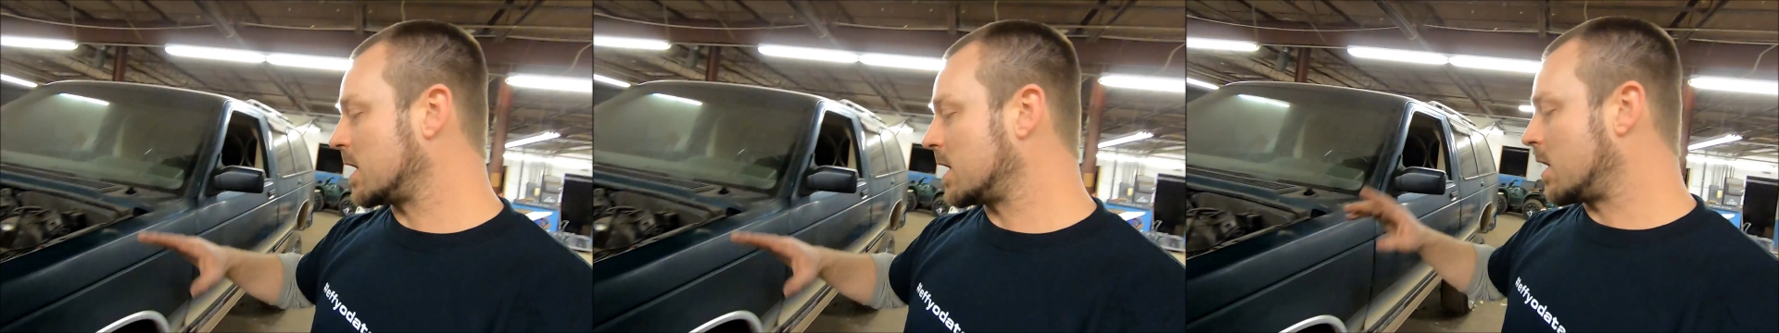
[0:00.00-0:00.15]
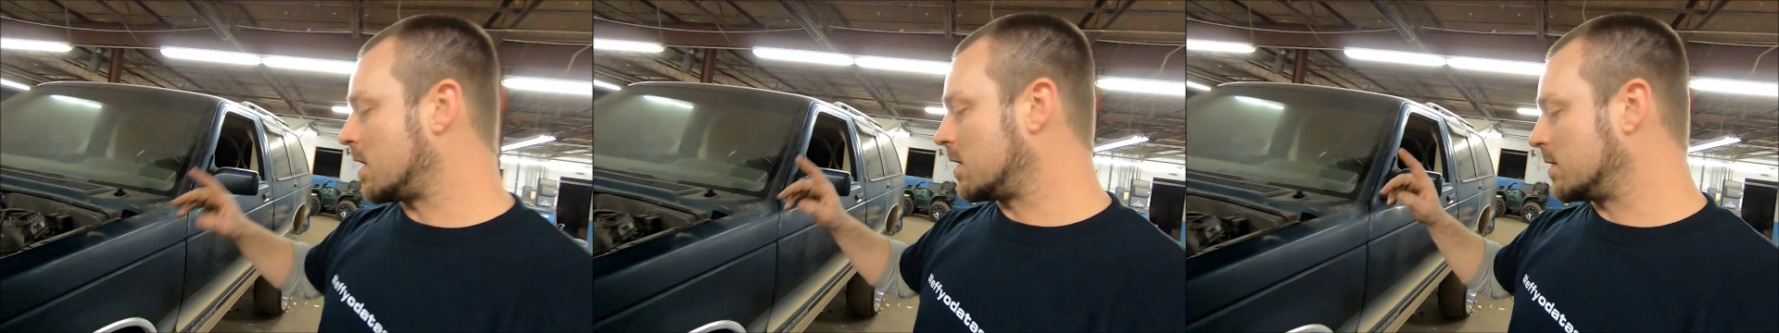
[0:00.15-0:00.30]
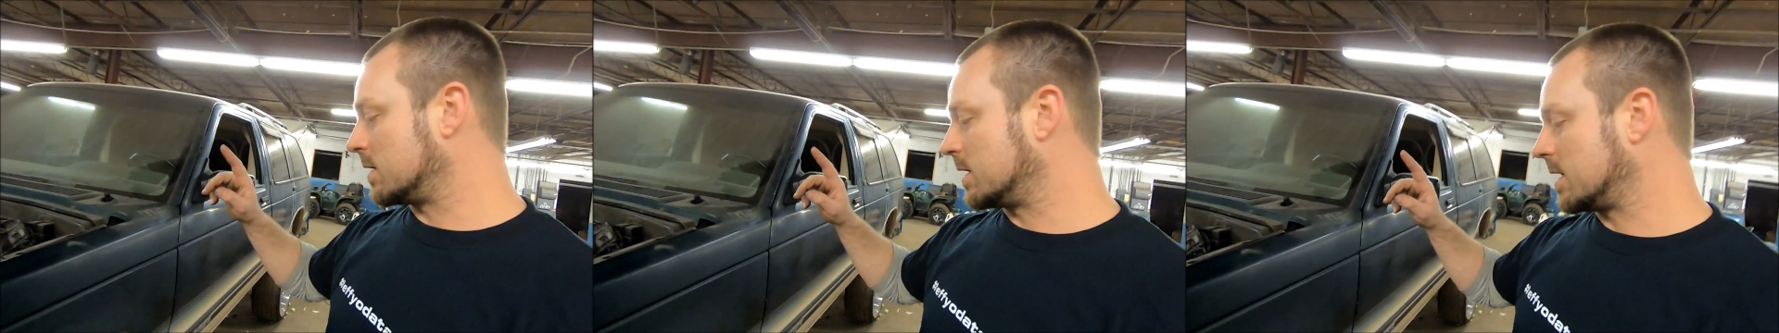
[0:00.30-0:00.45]

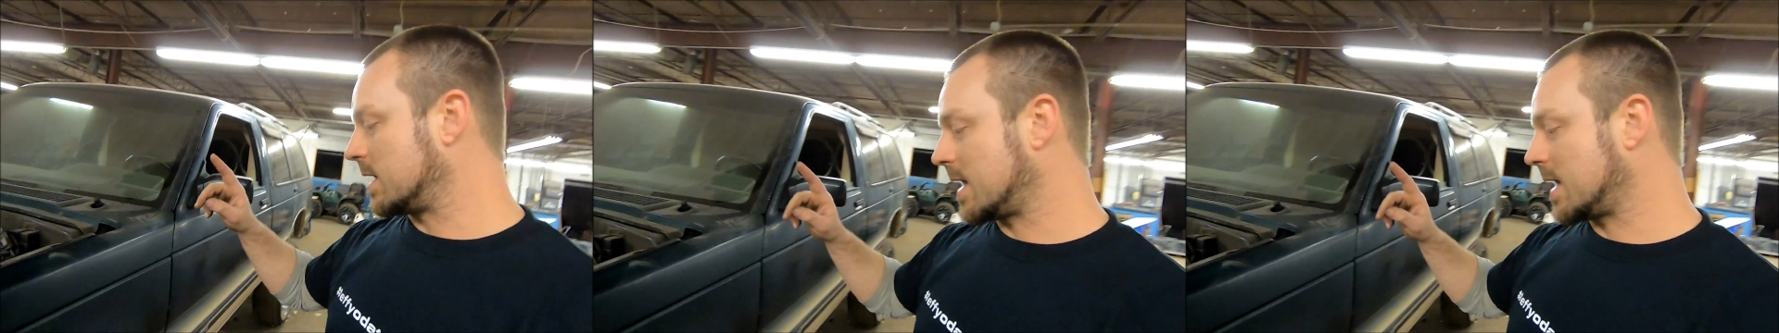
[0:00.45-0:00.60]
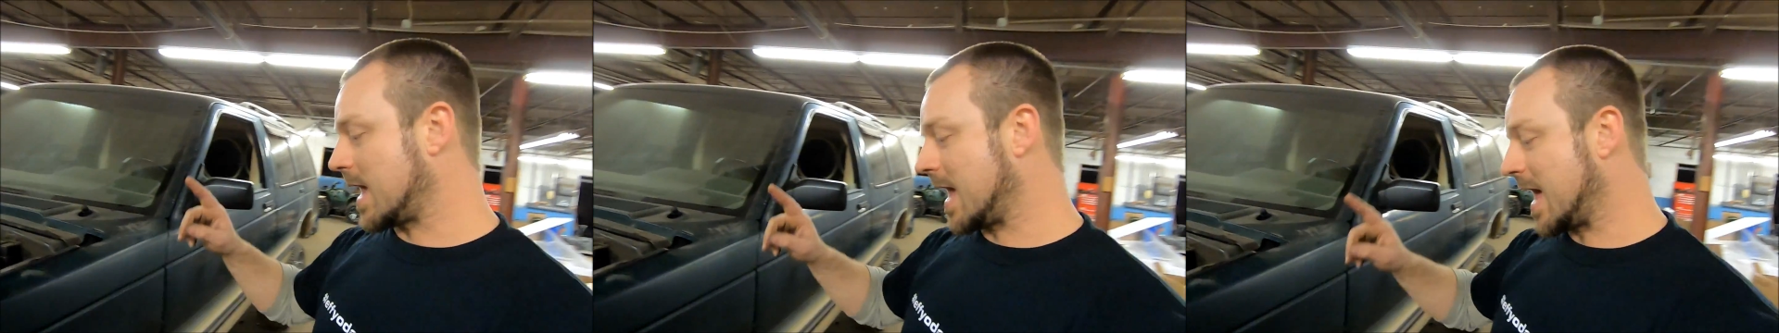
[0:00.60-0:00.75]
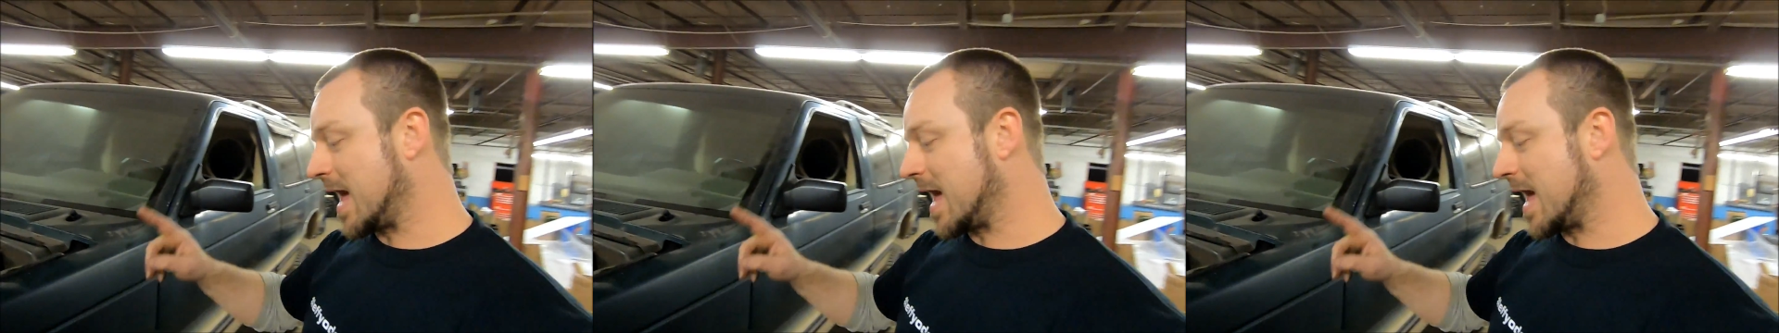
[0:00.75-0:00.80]
along.